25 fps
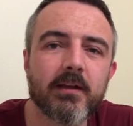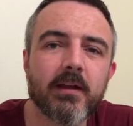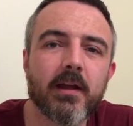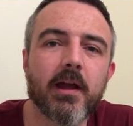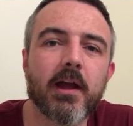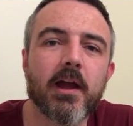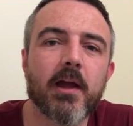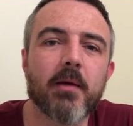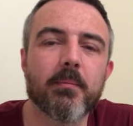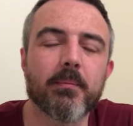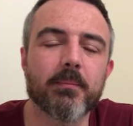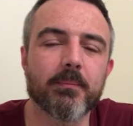
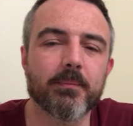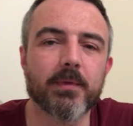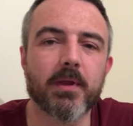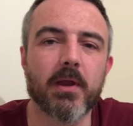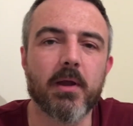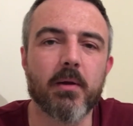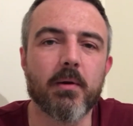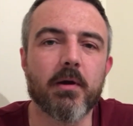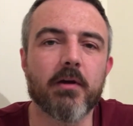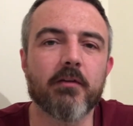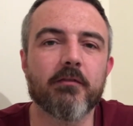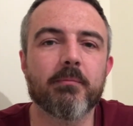
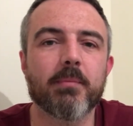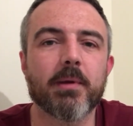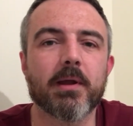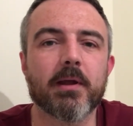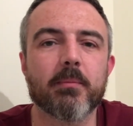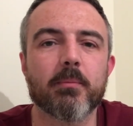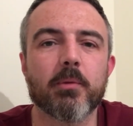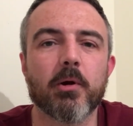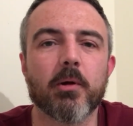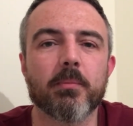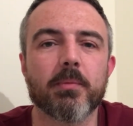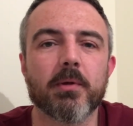Of
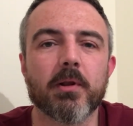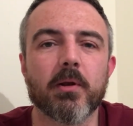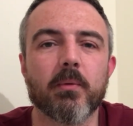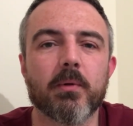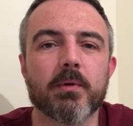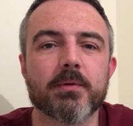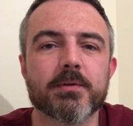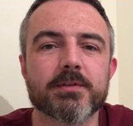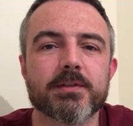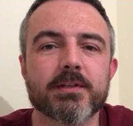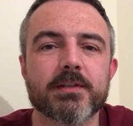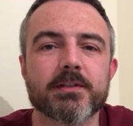big popular
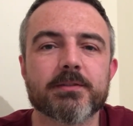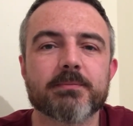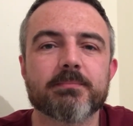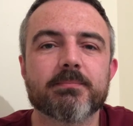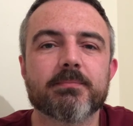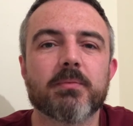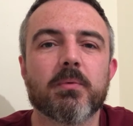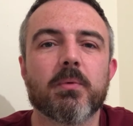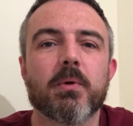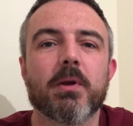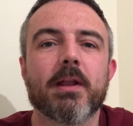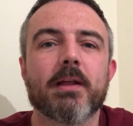ones. There's
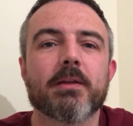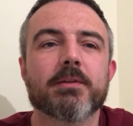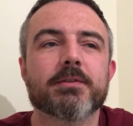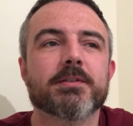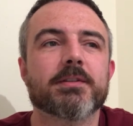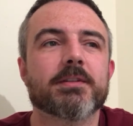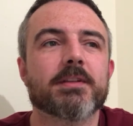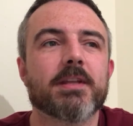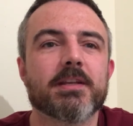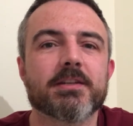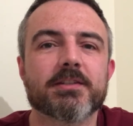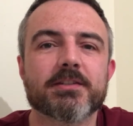what else?
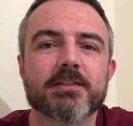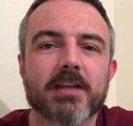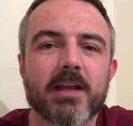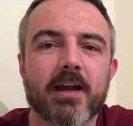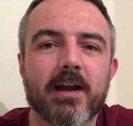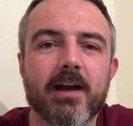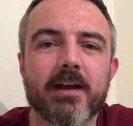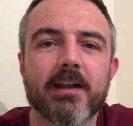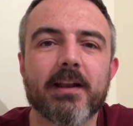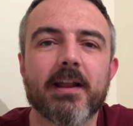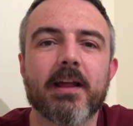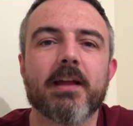There's
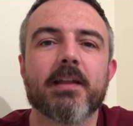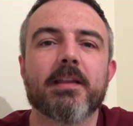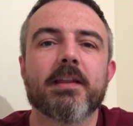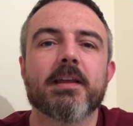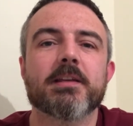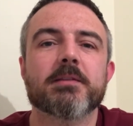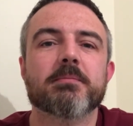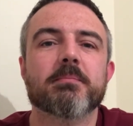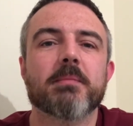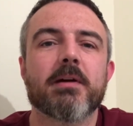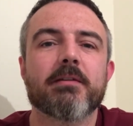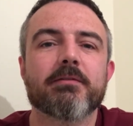Skynet.
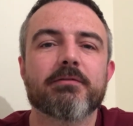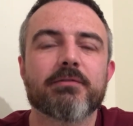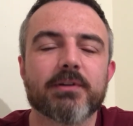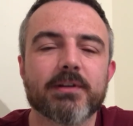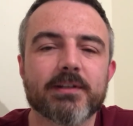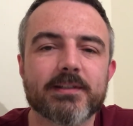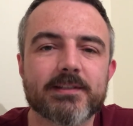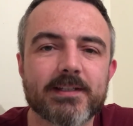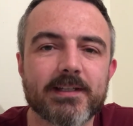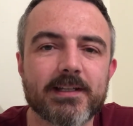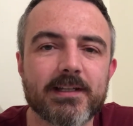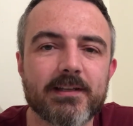There's
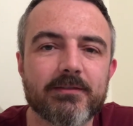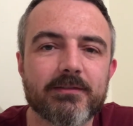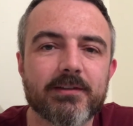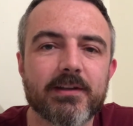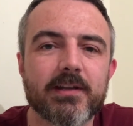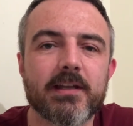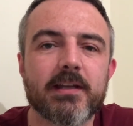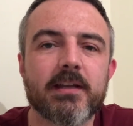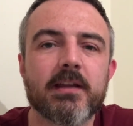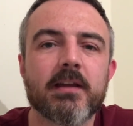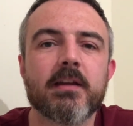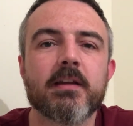Maverick
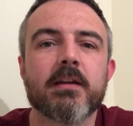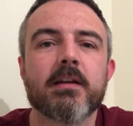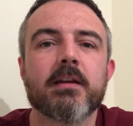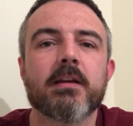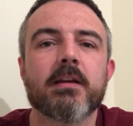TV,